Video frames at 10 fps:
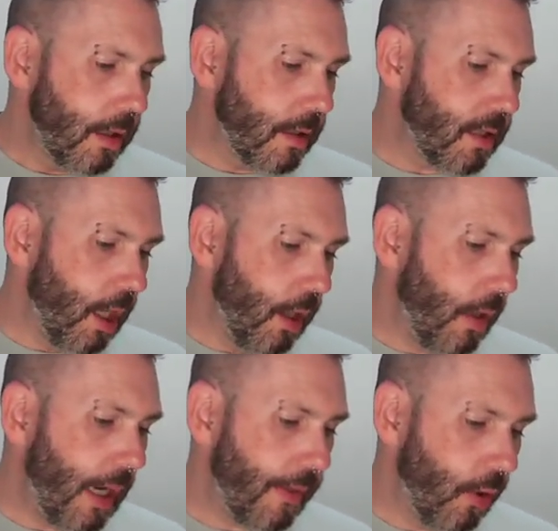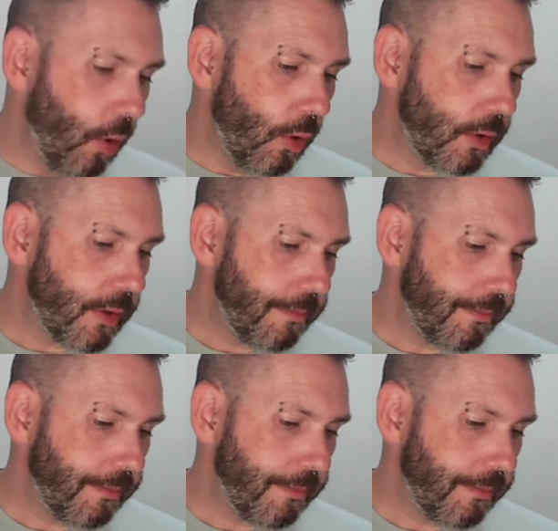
So I thought